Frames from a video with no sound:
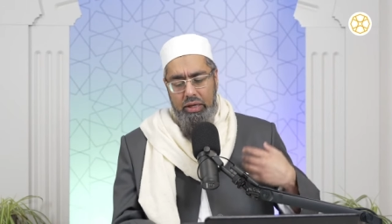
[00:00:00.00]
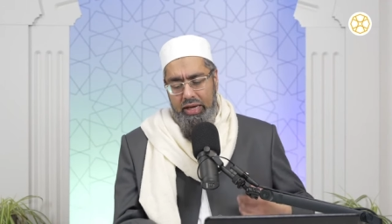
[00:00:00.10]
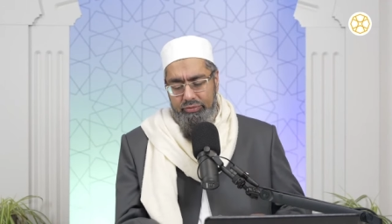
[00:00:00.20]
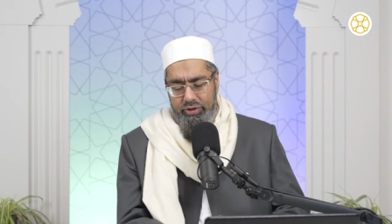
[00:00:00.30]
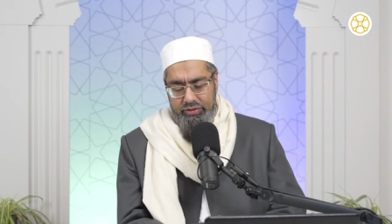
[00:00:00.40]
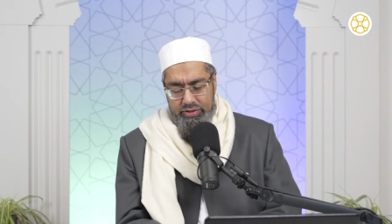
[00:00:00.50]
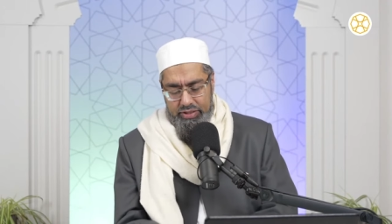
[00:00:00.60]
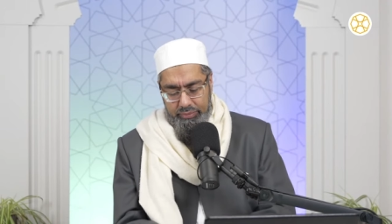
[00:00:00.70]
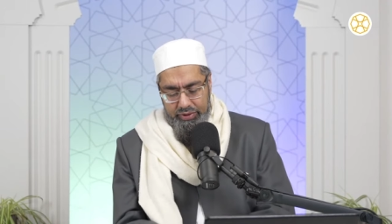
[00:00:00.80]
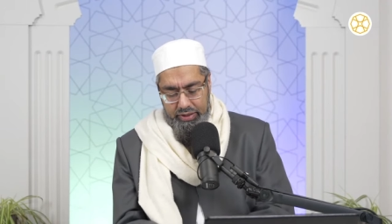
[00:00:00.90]
I've written
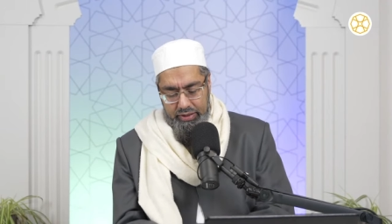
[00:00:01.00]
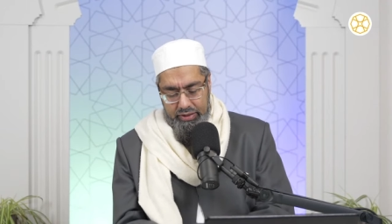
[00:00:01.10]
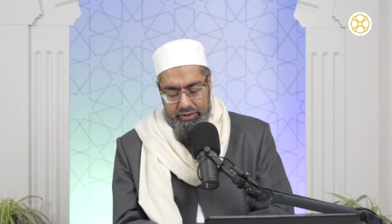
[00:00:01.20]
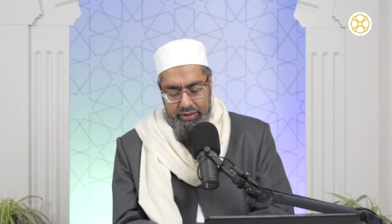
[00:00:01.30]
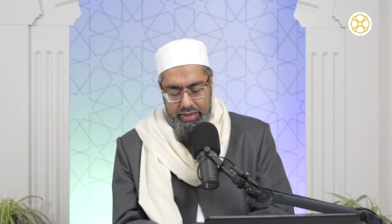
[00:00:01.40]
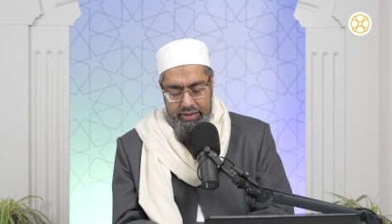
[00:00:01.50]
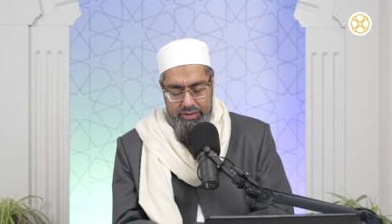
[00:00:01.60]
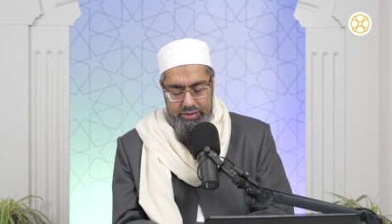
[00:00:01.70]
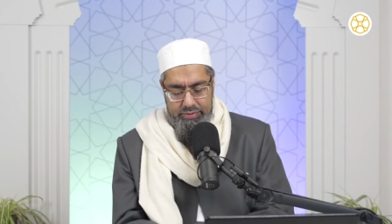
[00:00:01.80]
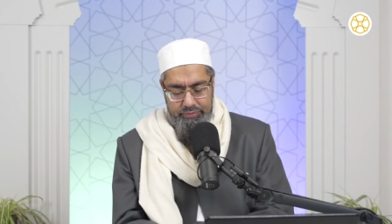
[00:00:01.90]
something that
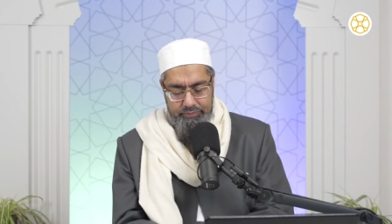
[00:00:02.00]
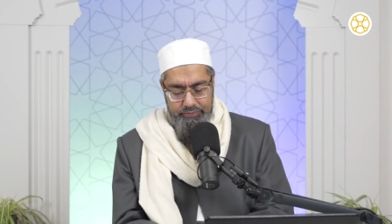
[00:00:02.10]
is